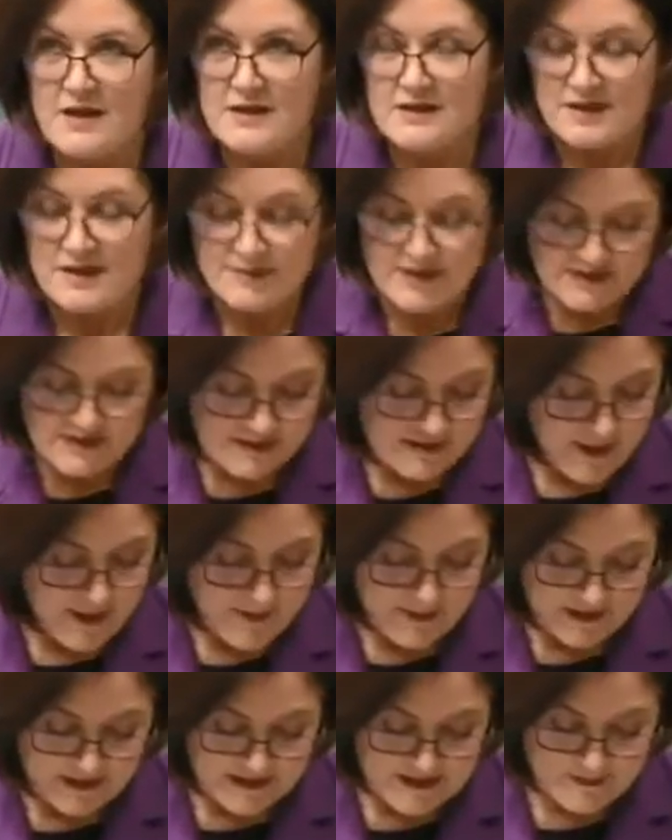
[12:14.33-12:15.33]
So, Mr
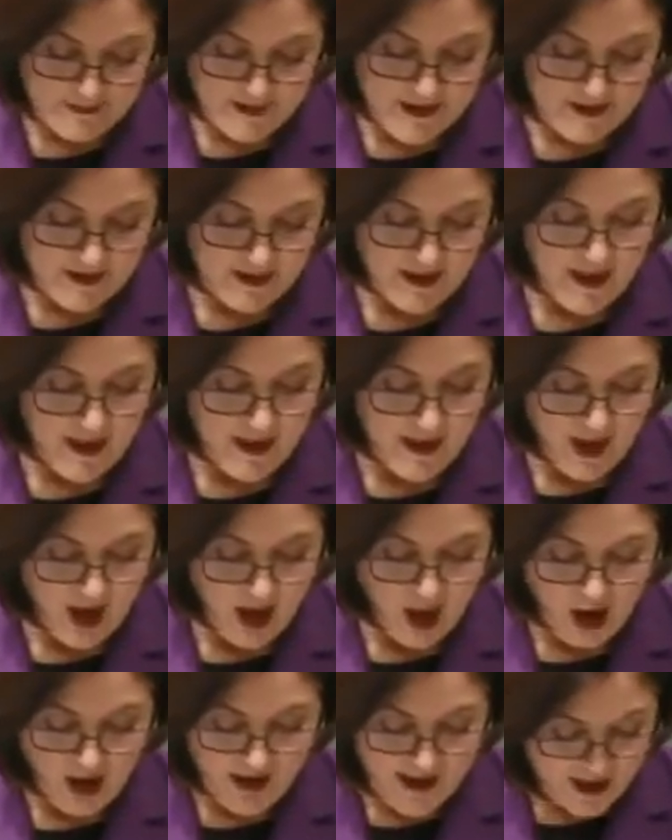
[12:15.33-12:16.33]
Deputy Speaker,
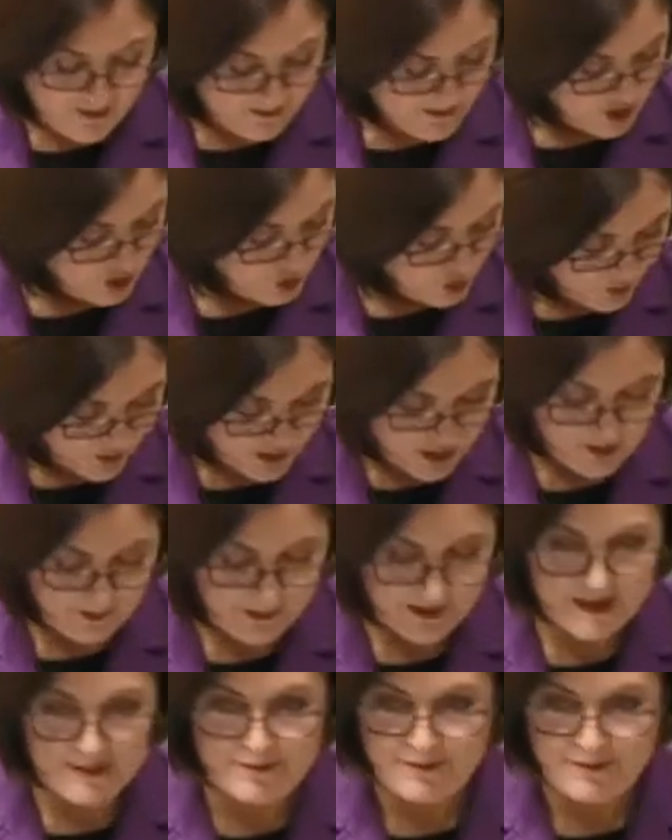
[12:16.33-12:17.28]
I am incredibly